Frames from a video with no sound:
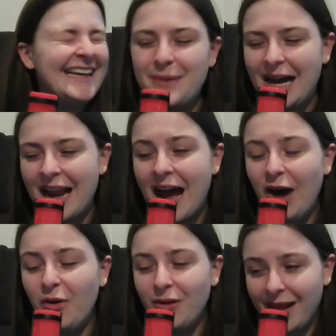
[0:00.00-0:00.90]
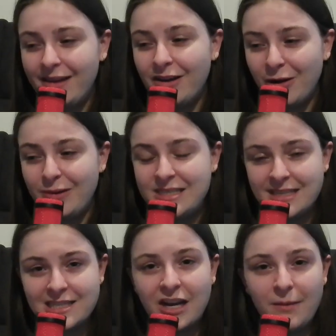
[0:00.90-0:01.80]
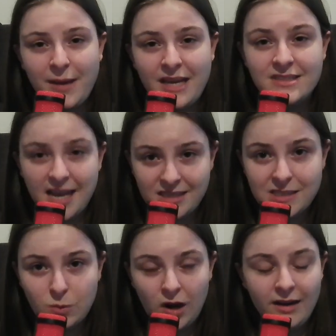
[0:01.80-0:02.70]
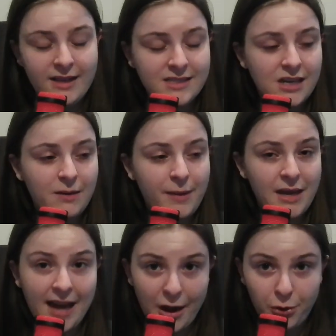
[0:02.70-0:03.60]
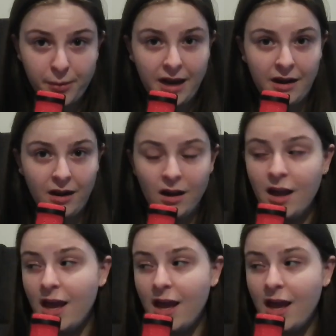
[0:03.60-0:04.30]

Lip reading: But all I know is it's going to be a tense one. It's going to be a nail biter.